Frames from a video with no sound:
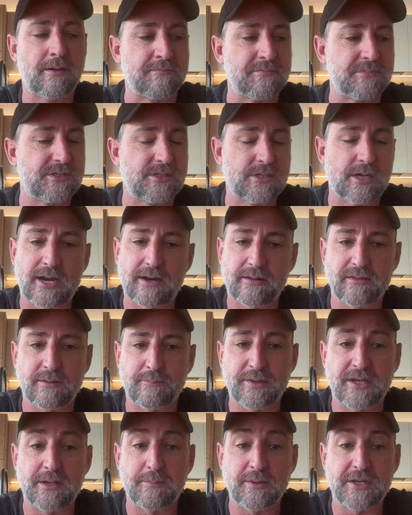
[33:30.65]
side of the
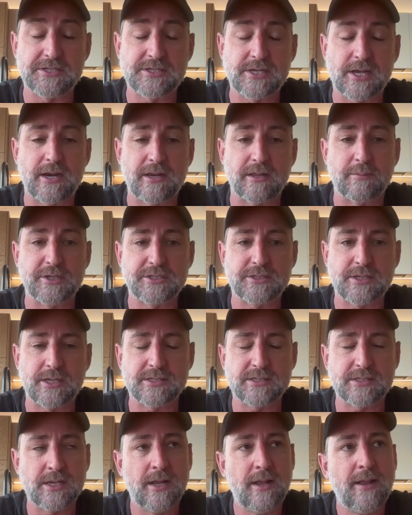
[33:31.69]
B2B side of the business.